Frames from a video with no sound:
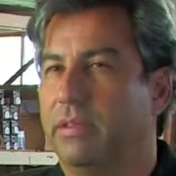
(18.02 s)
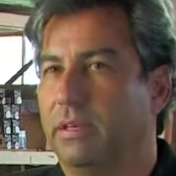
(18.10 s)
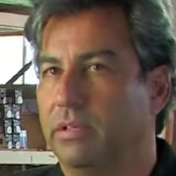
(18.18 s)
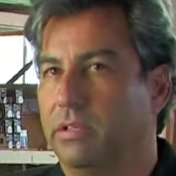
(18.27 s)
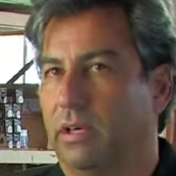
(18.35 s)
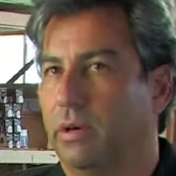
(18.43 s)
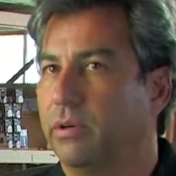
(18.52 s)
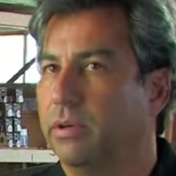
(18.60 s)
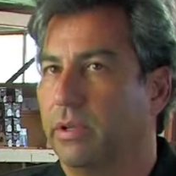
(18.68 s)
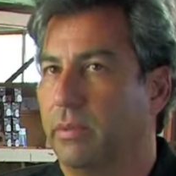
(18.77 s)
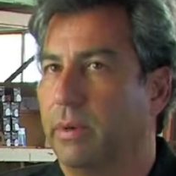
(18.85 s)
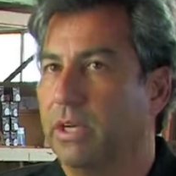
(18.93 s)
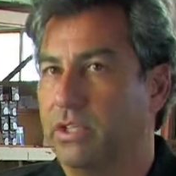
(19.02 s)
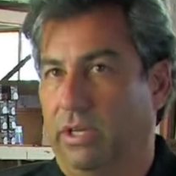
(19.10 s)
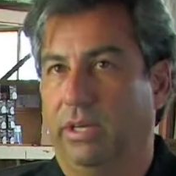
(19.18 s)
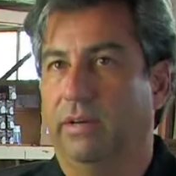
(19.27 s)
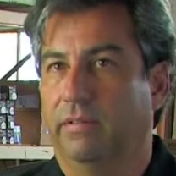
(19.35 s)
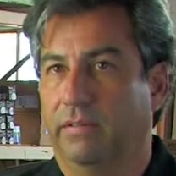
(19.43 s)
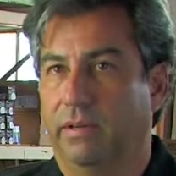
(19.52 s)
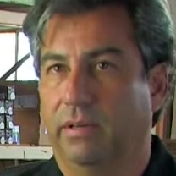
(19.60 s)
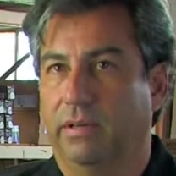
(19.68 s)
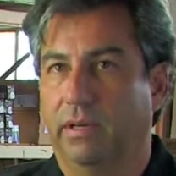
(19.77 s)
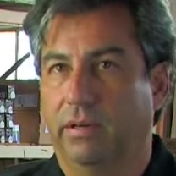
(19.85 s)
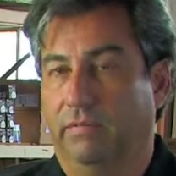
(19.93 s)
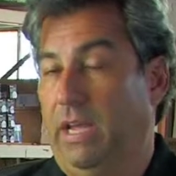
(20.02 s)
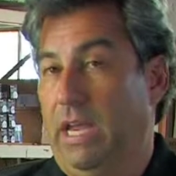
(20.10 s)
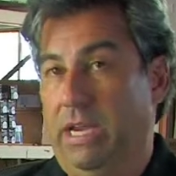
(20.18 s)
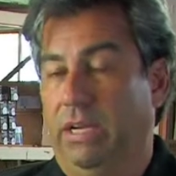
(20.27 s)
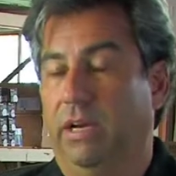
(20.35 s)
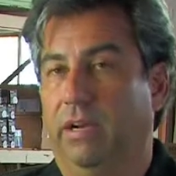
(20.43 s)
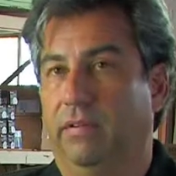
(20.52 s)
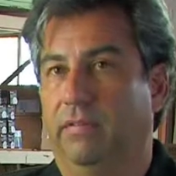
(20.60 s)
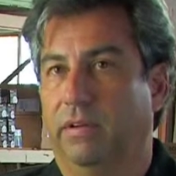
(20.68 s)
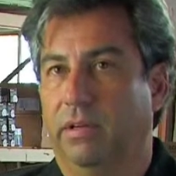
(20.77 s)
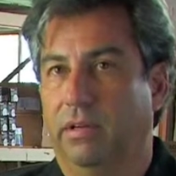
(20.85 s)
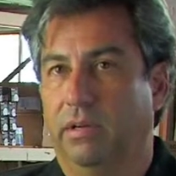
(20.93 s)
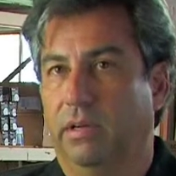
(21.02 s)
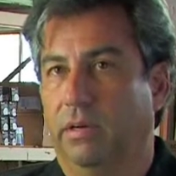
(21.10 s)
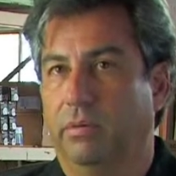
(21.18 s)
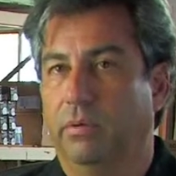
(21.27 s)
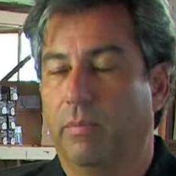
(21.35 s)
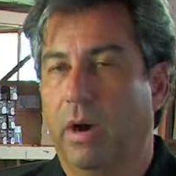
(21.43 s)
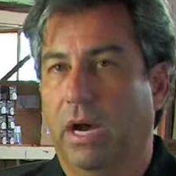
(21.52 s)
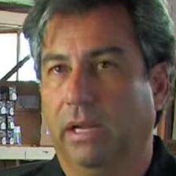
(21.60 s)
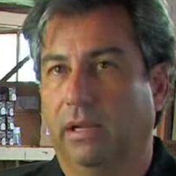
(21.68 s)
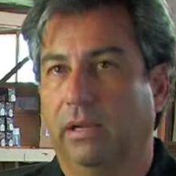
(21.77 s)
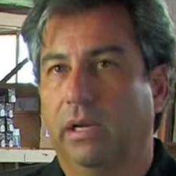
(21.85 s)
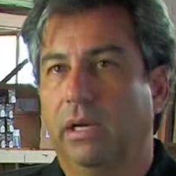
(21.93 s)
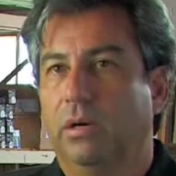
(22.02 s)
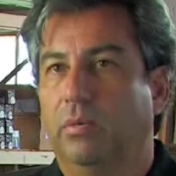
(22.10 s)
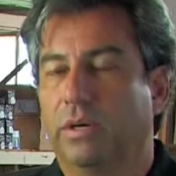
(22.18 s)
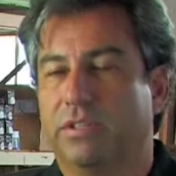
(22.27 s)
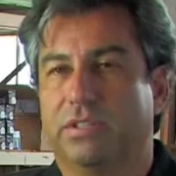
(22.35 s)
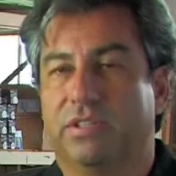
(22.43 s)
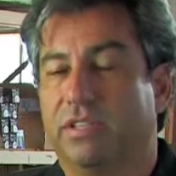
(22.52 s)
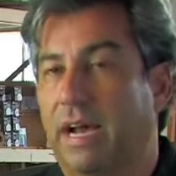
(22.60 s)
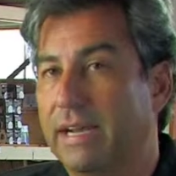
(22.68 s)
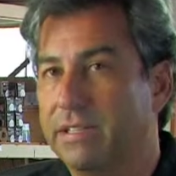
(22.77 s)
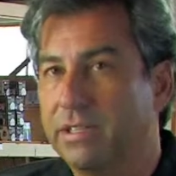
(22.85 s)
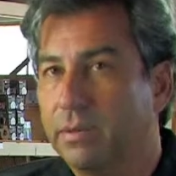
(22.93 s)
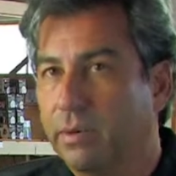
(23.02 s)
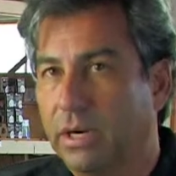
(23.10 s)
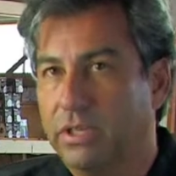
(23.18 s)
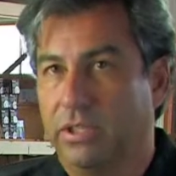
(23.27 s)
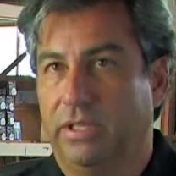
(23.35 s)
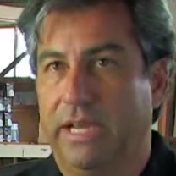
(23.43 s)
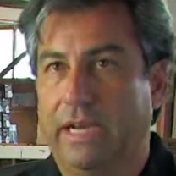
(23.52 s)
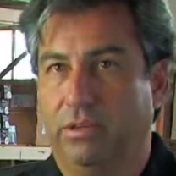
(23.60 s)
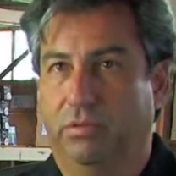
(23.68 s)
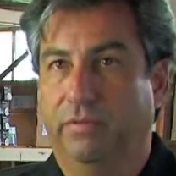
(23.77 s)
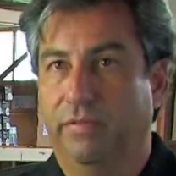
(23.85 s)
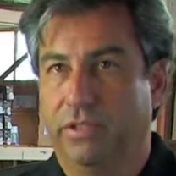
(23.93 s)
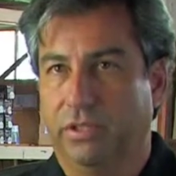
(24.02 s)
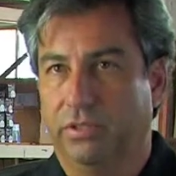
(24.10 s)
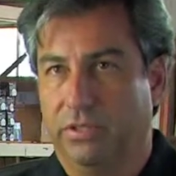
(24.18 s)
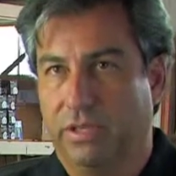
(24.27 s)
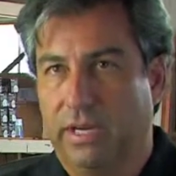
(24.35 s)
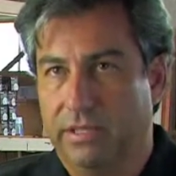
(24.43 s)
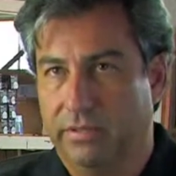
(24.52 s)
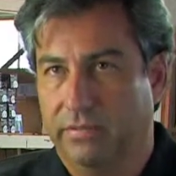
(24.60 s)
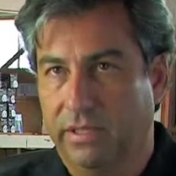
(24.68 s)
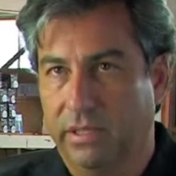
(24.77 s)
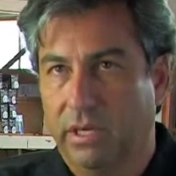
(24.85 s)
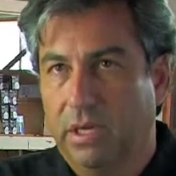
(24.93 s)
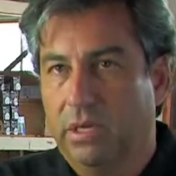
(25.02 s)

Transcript: things that go into the budgeting of, a, of any kind of a, a remodel. One is the size of the project, the actual physical size of it.